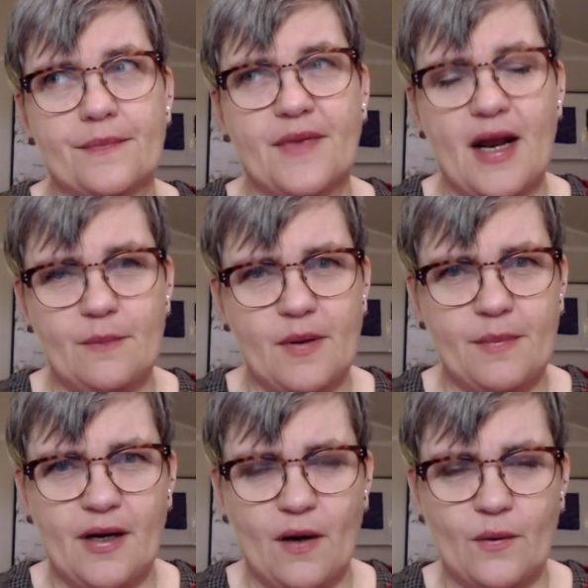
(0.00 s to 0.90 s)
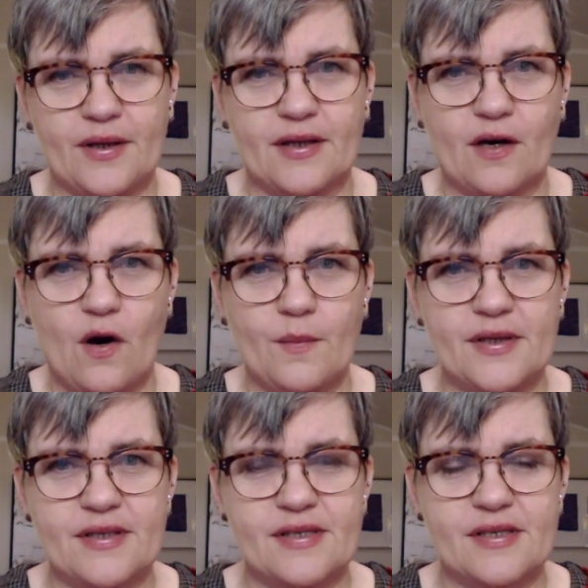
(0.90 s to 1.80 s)
tell me below in the
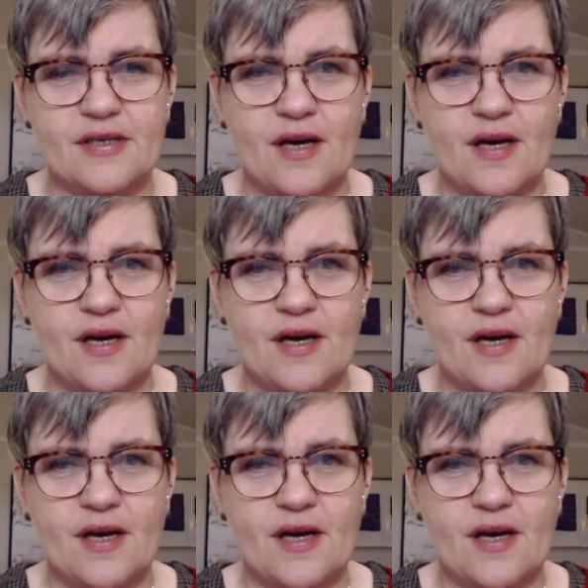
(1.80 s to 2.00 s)
comments,